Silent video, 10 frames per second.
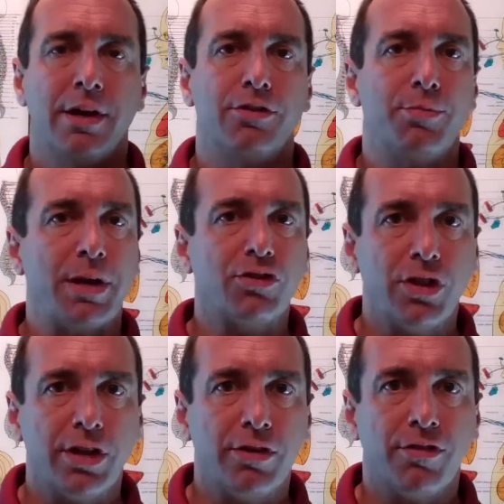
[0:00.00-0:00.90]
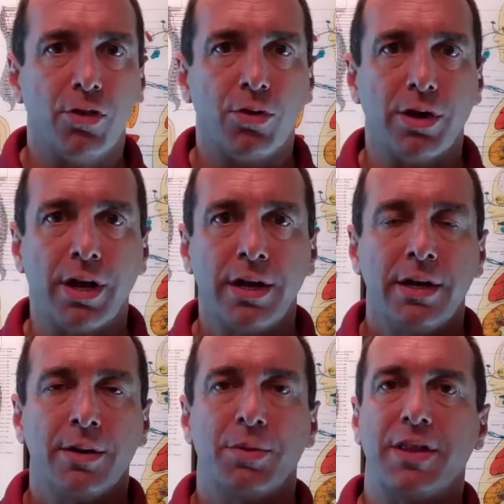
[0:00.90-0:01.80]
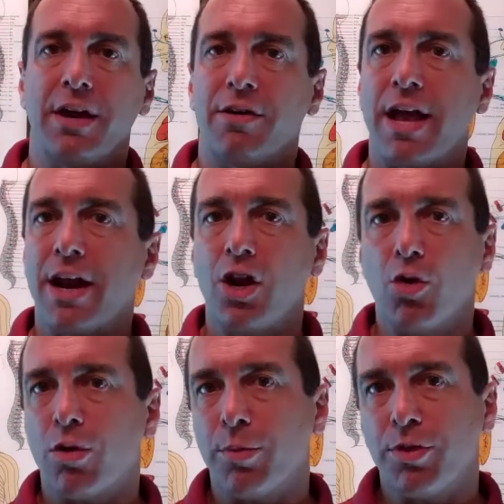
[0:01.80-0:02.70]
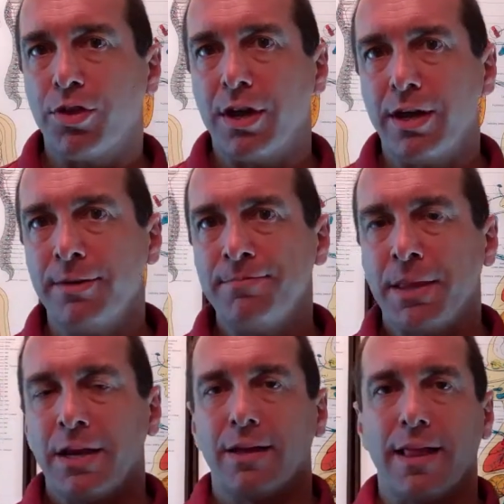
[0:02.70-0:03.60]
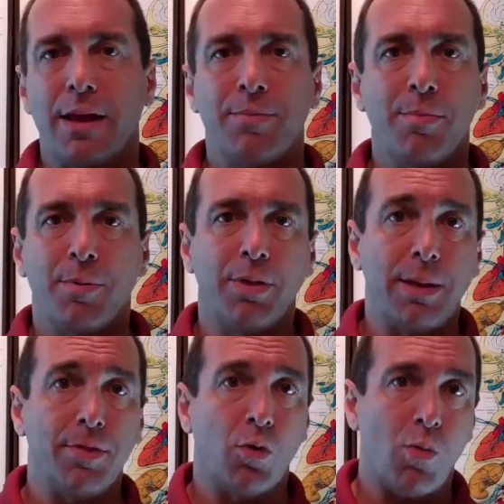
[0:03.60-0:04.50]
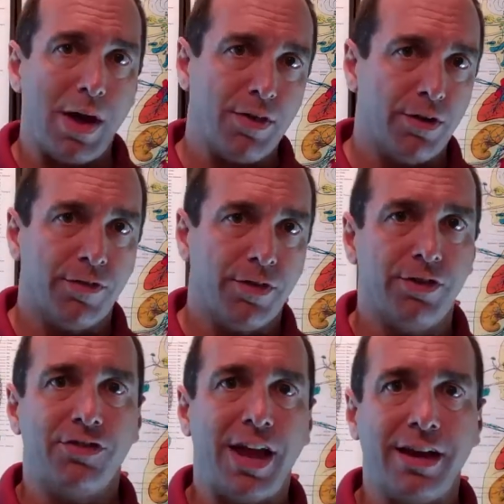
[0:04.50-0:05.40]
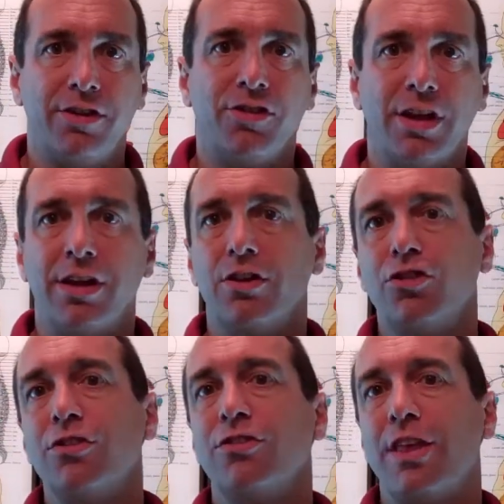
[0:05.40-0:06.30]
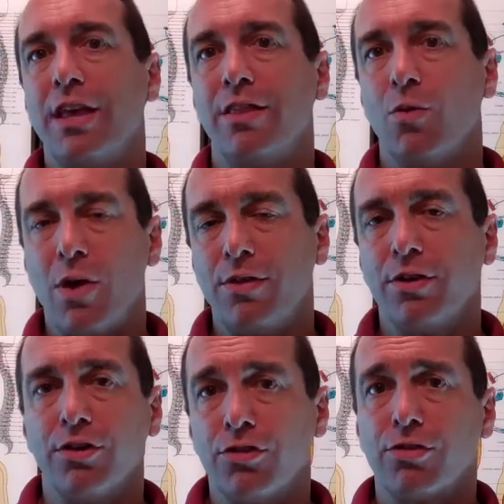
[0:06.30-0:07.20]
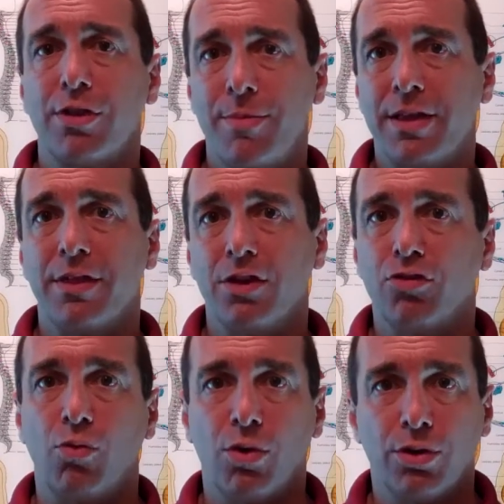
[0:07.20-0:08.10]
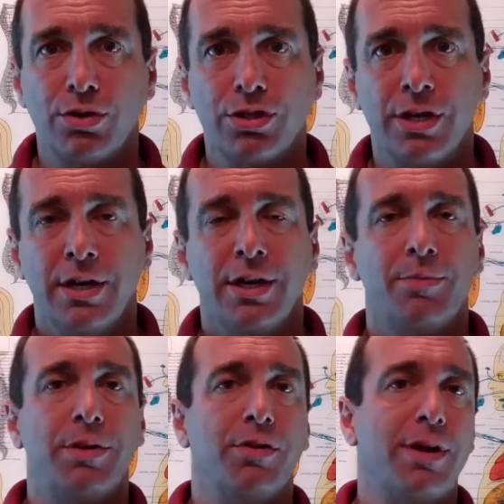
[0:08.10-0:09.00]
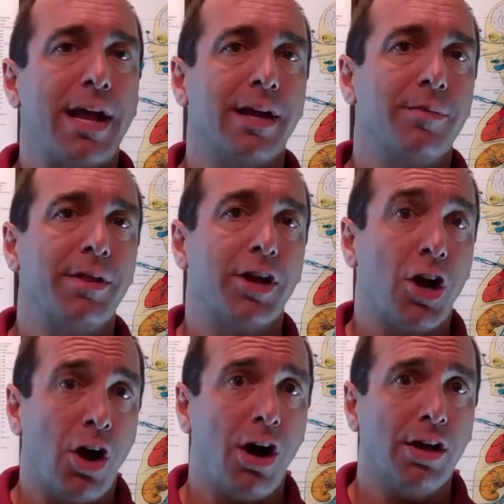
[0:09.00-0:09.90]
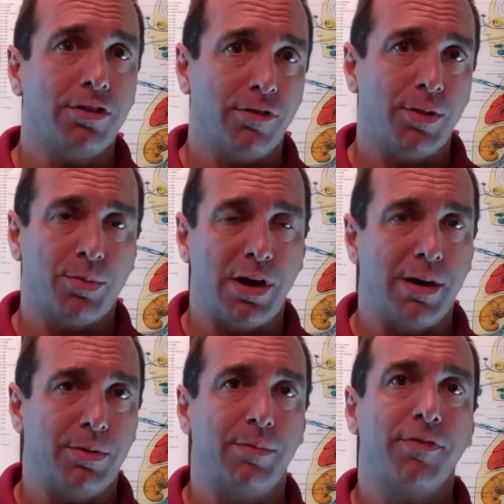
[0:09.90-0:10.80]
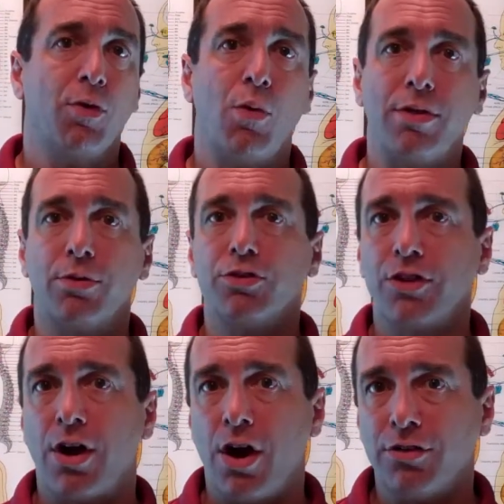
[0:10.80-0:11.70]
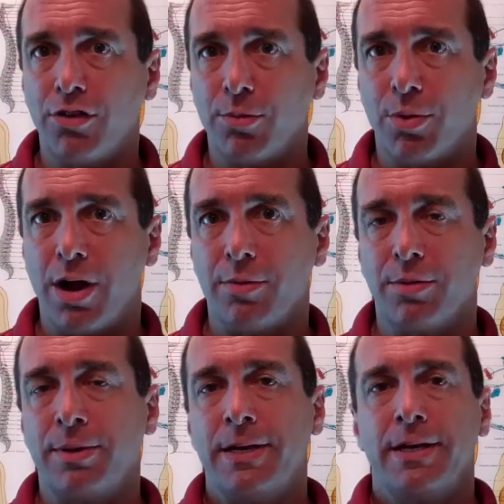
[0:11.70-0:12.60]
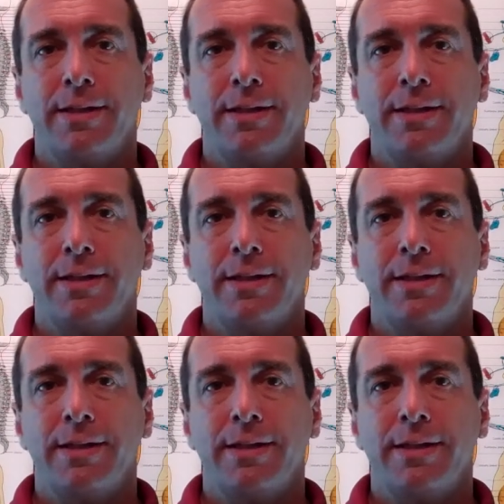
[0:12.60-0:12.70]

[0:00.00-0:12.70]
especially in Florida, but they are not a normal thing. A lot of people blame the weather for the sinus conditions. The weather can certainly make things worse, but they're not going to be the cause of the problem. If the weather was the cause of the problem,